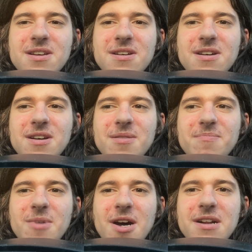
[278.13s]

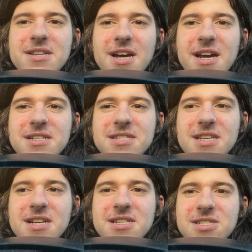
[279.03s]
monetize
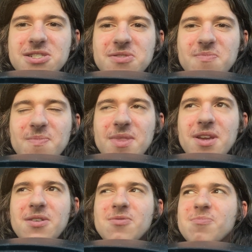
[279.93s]
this.
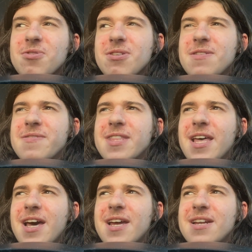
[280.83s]
I don't believe in
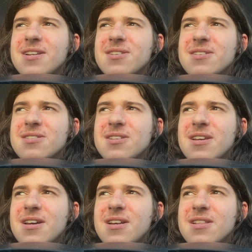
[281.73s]
that.
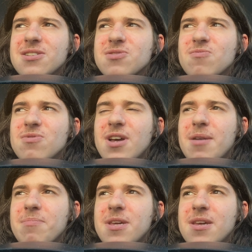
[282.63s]
And this will
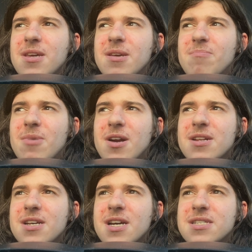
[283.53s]
not be
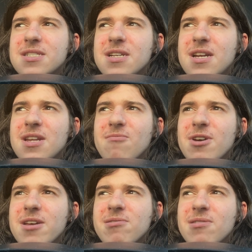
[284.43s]
monetized in any
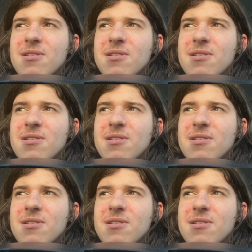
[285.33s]
way.